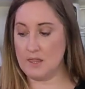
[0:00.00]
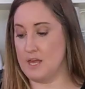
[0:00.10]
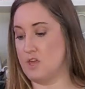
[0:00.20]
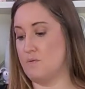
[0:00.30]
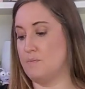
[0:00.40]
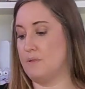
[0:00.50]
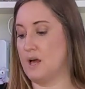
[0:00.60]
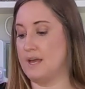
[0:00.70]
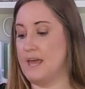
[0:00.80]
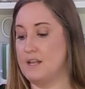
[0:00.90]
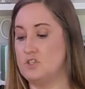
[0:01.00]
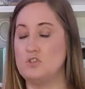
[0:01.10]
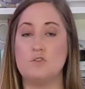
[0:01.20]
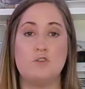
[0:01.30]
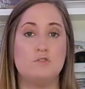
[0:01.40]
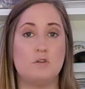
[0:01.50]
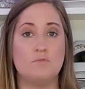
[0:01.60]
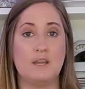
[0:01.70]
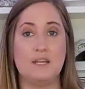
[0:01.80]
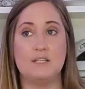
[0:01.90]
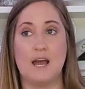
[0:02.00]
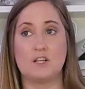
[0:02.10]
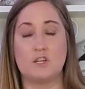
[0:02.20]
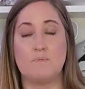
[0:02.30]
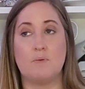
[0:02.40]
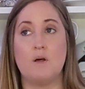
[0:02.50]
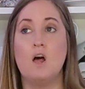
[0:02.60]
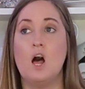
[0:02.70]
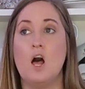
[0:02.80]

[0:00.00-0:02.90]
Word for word: that you would plug in so you don't need to actually put,